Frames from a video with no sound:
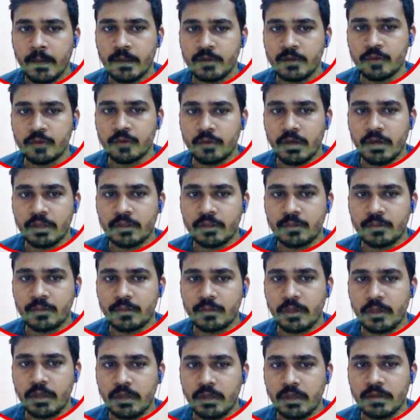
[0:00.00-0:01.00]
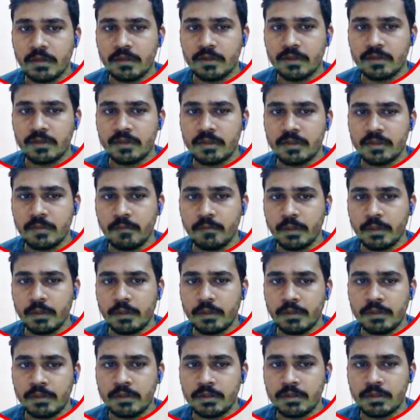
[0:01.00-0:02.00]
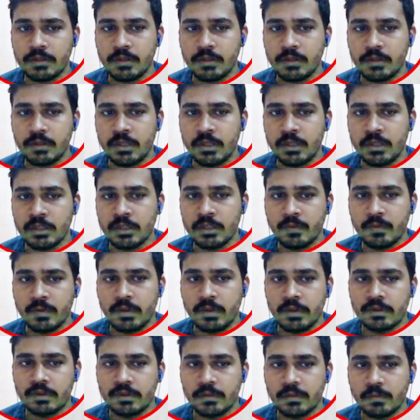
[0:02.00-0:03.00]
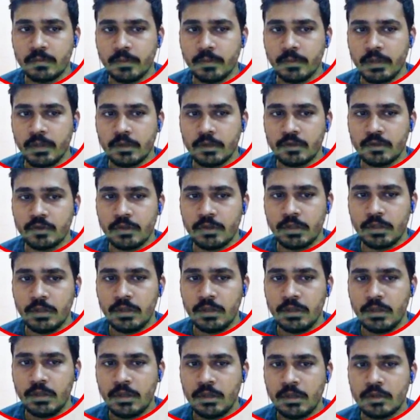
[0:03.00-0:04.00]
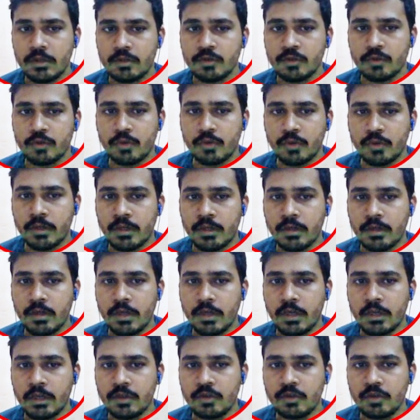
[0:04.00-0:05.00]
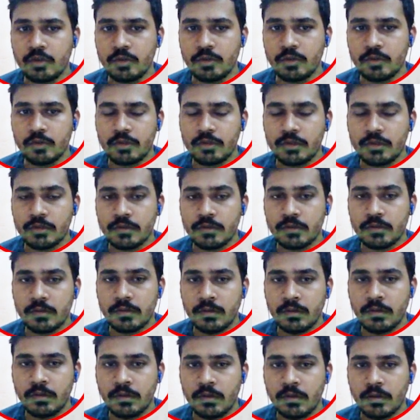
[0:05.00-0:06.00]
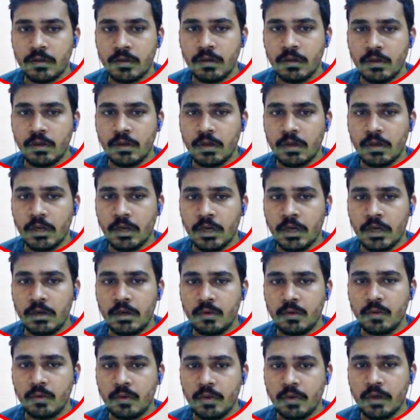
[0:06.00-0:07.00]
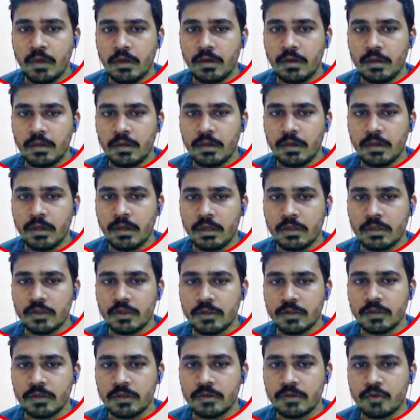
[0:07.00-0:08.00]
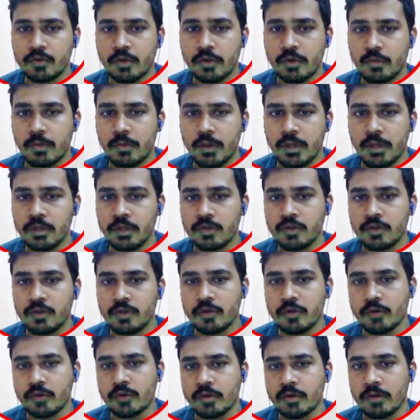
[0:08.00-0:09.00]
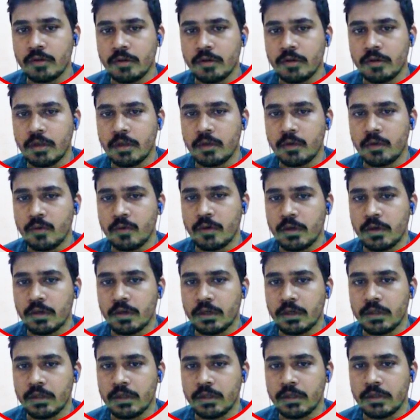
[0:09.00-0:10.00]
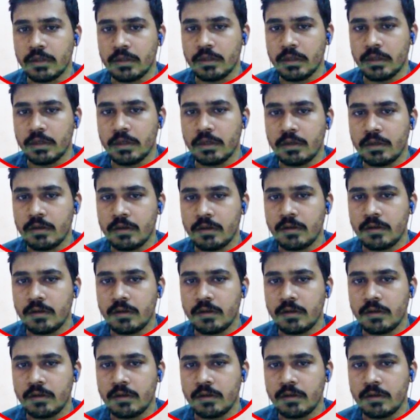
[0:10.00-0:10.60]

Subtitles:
So transport layer is pretty simple actually. So it ensures end-to-end connection. So it makes sure that you are connected